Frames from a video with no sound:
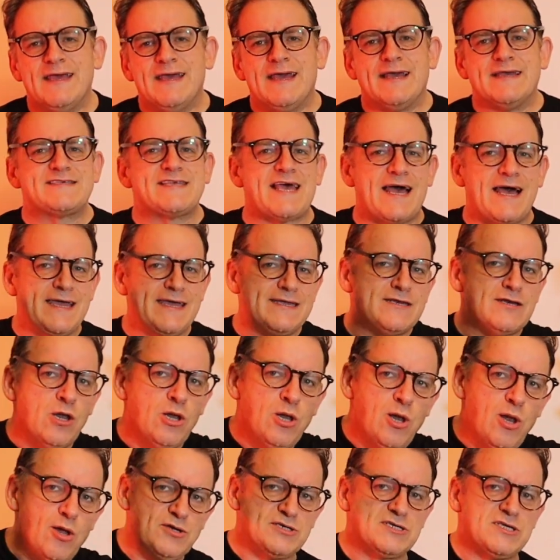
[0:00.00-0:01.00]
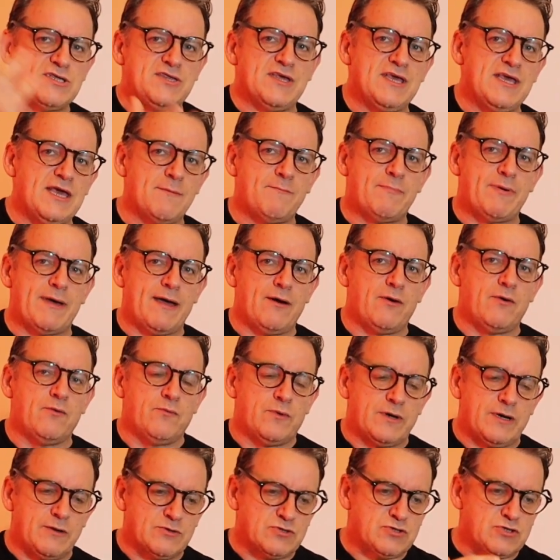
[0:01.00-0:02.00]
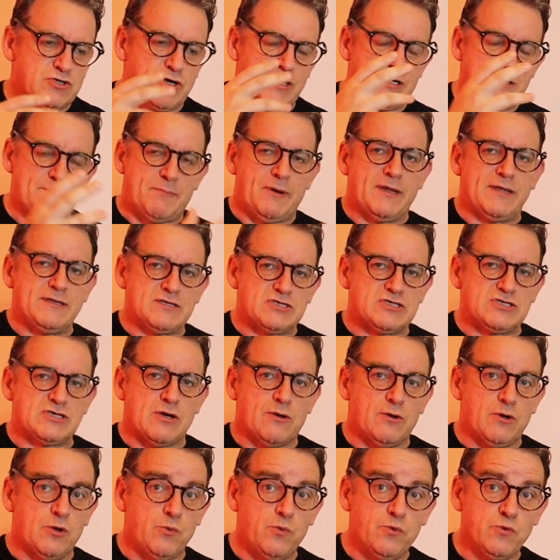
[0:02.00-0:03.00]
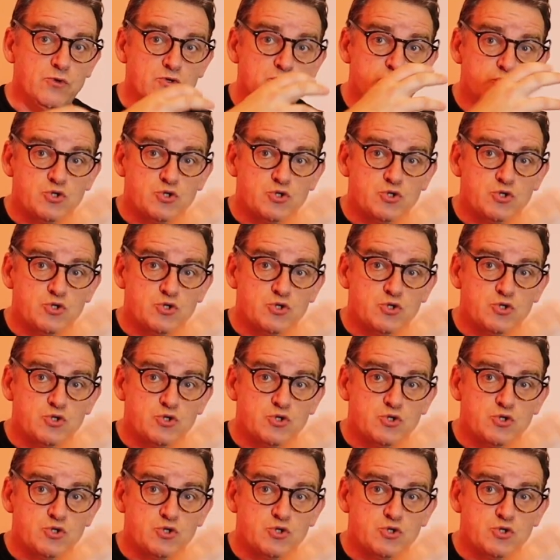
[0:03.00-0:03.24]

is I had a lot to think about when I was trying to play the solo,